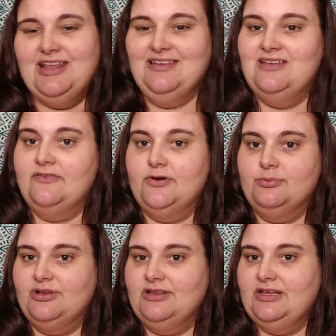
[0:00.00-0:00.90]
but I could
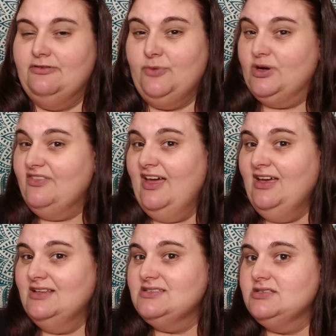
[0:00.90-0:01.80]
never really afford
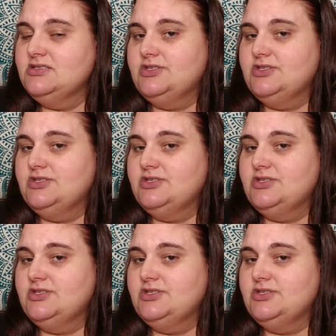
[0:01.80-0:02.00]
that.